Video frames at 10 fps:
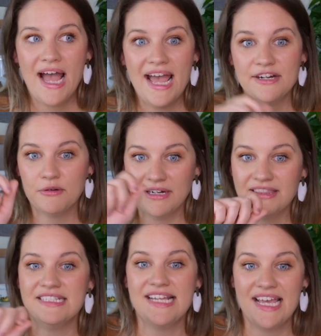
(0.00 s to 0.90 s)
I had to
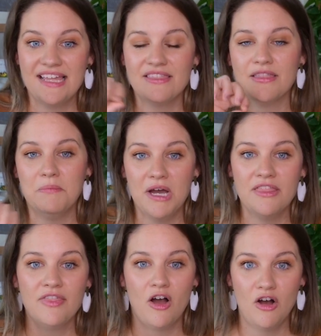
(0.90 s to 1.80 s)
write the date, the
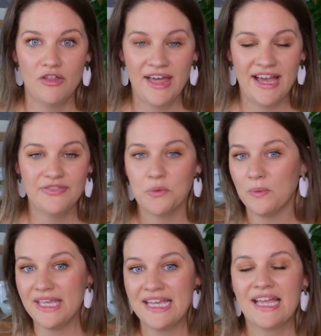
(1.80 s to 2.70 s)
month, all that, the
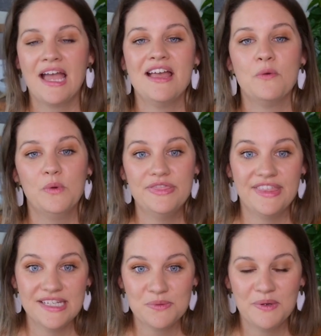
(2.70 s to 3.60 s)
week. With
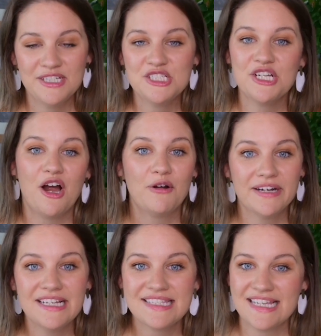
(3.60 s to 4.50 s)
this one, she
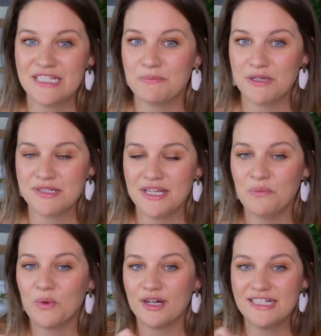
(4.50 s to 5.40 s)
already has things built
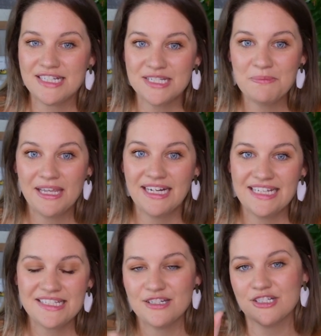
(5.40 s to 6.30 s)
in where it does make it
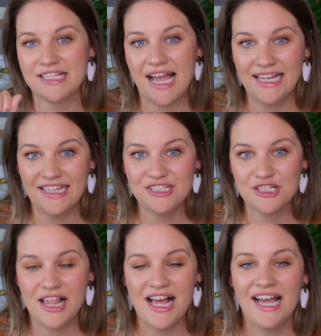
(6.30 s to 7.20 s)
easier. Just highlight
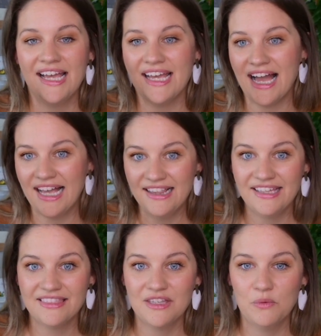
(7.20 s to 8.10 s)
July,
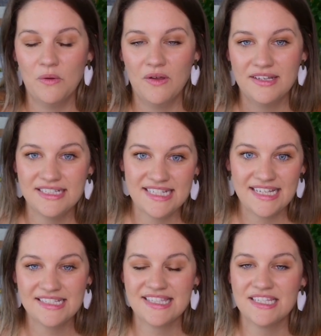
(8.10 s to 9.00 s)
highlight the
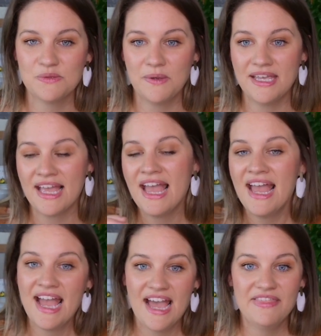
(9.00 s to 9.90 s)
days this week,
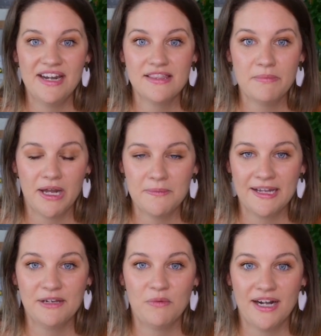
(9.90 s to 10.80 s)
and then at the bottom I
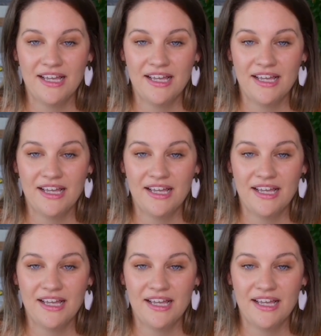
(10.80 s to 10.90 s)
can